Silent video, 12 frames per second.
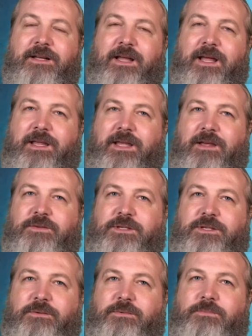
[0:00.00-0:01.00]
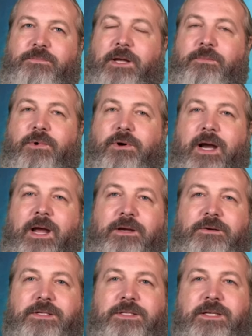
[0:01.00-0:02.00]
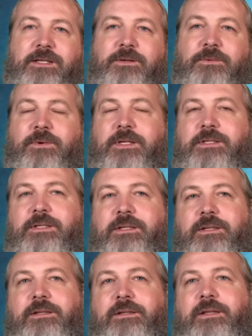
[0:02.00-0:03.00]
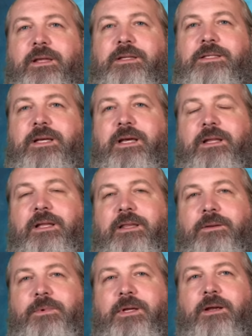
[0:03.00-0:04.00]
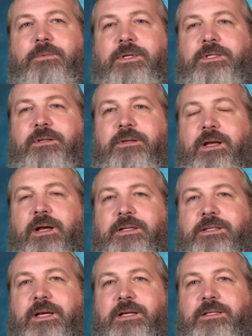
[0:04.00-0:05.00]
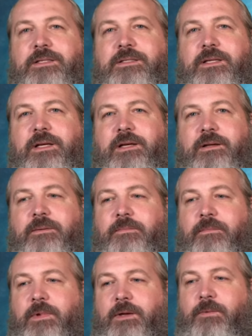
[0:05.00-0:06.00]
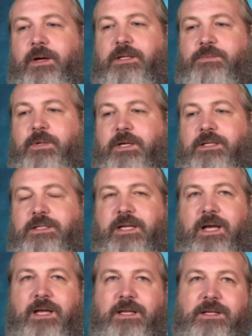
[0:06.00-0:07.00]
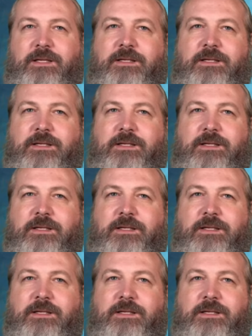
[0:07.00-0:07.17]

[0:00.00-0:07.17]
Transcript: it gives you more accuracy into what the intent and the original context, what is being said.